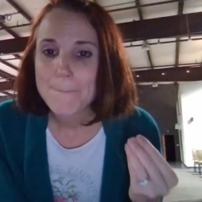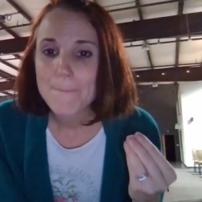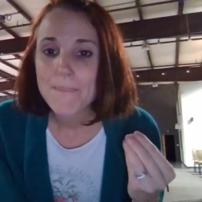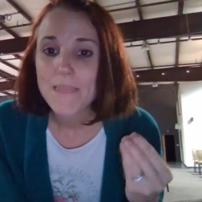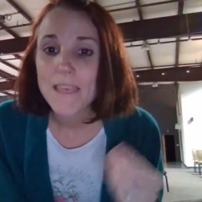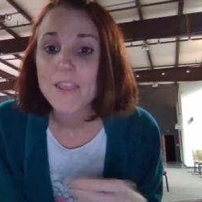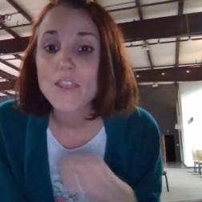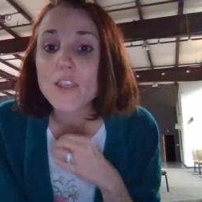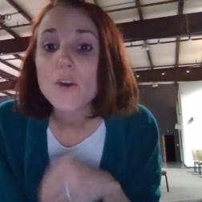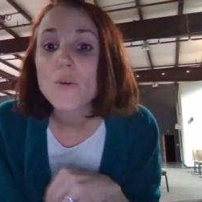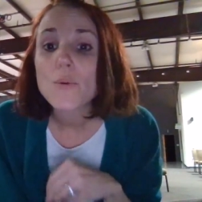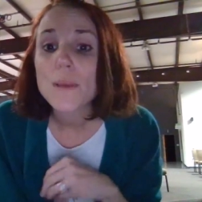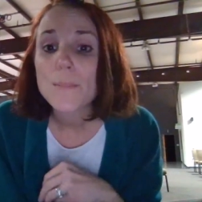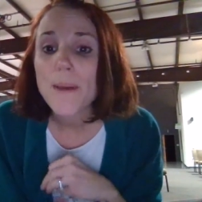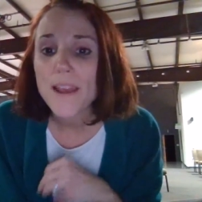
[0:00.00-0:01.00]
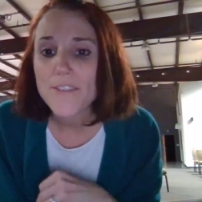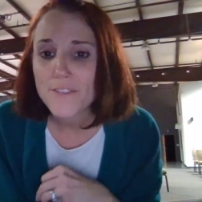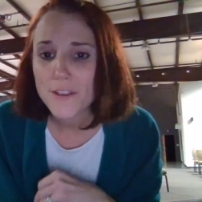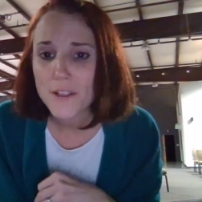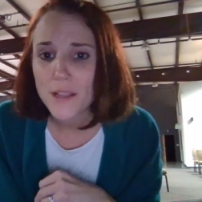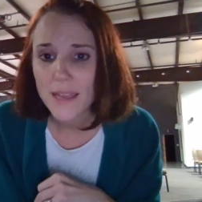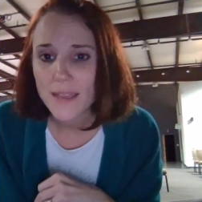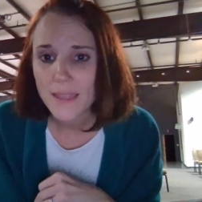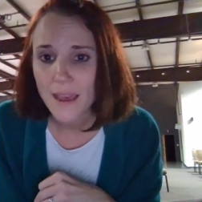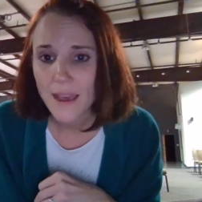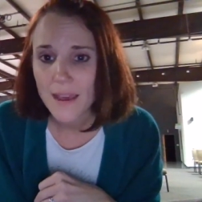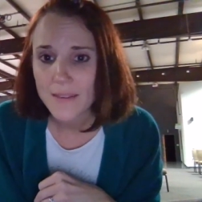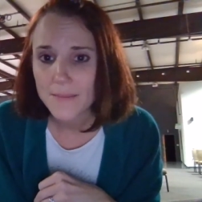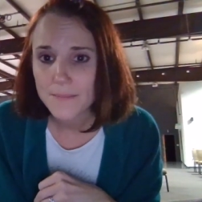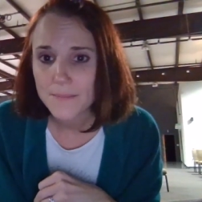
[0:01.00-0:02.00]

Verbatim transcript: that though we might feel like that,